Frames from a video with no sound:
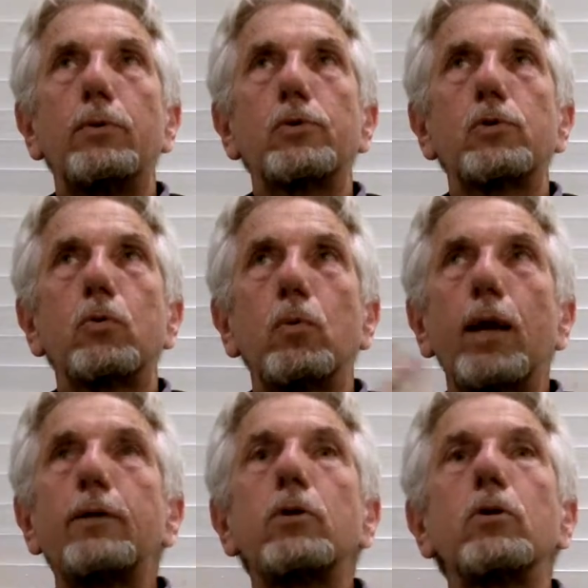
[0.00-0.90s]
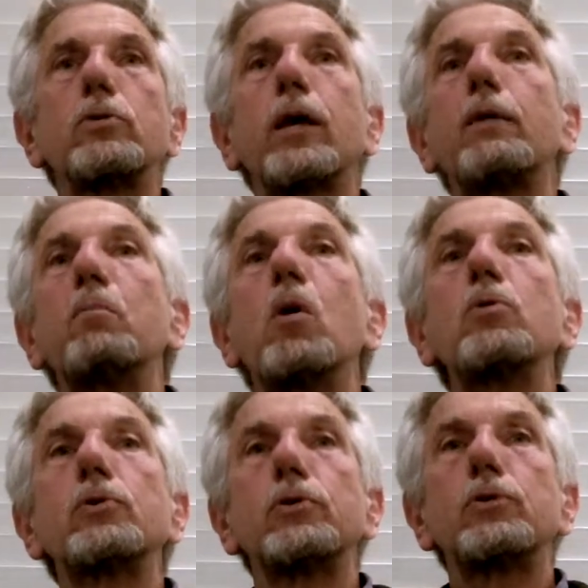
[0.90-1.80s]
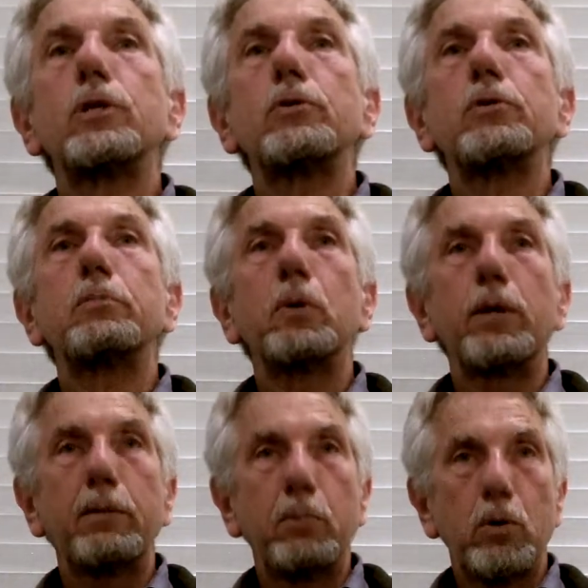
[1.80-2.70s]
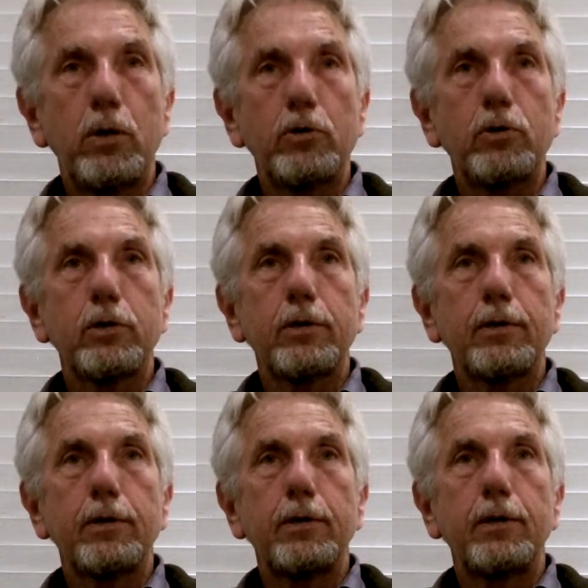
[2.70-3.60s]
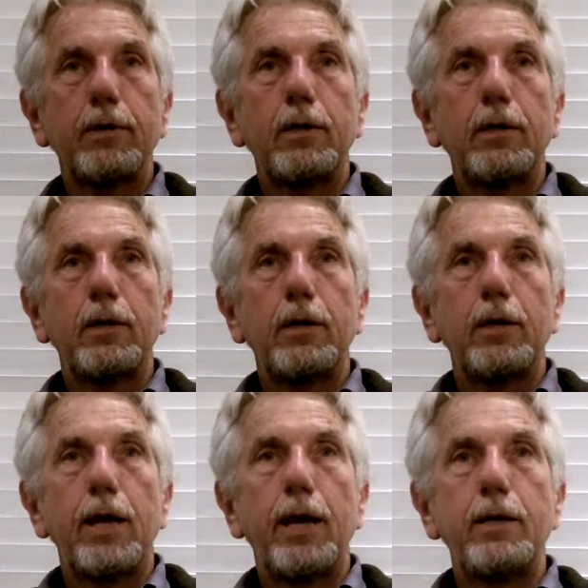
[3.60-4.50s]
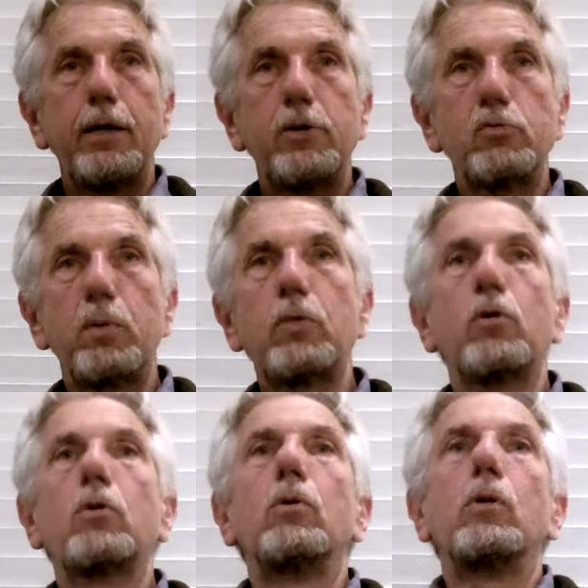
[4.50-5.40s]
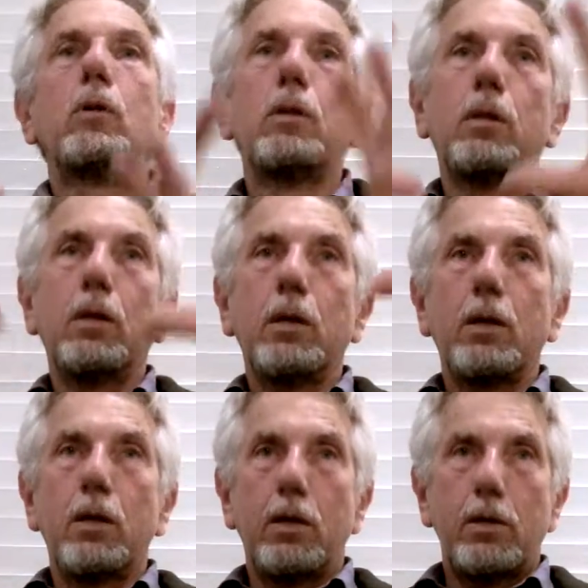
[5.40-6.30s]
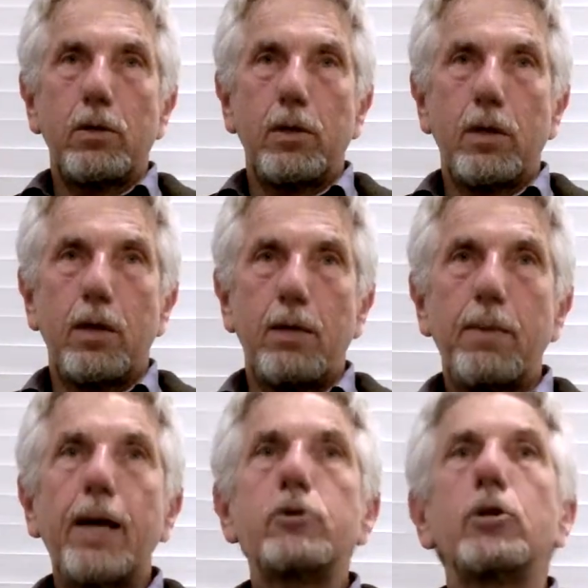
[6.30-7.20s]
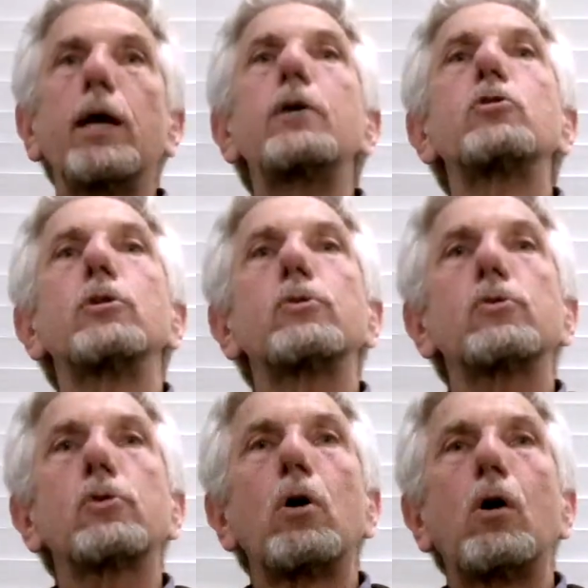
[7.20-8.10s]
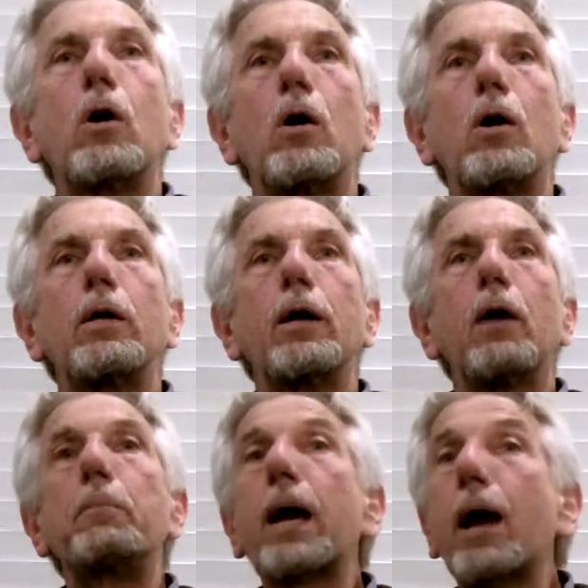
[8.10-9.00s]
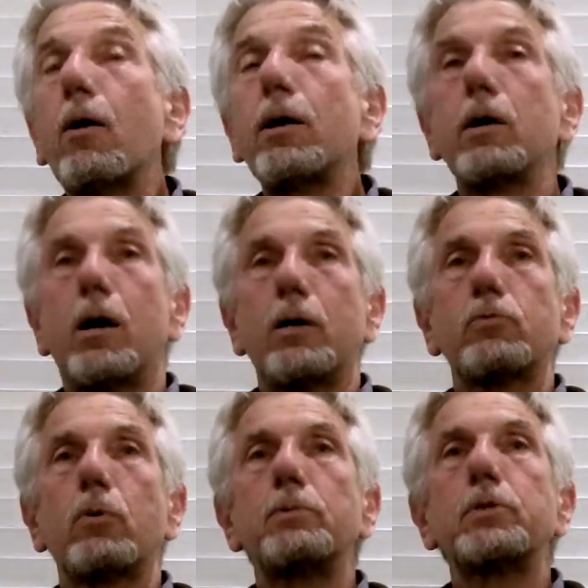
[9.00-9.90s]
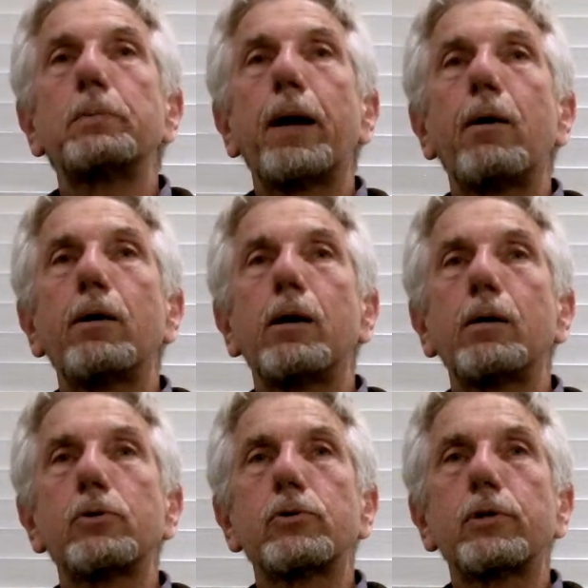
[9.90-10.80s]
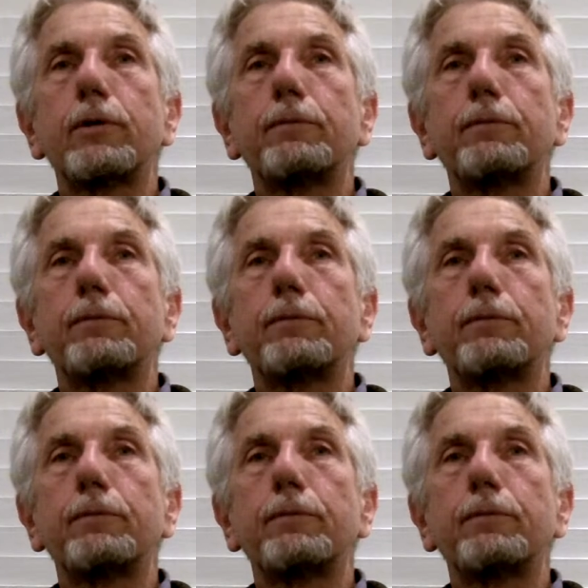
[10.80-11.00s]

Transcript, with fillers: surrenders like Moses did to the burning bush, and his mythical imagination saw a paradox. What was the paradox?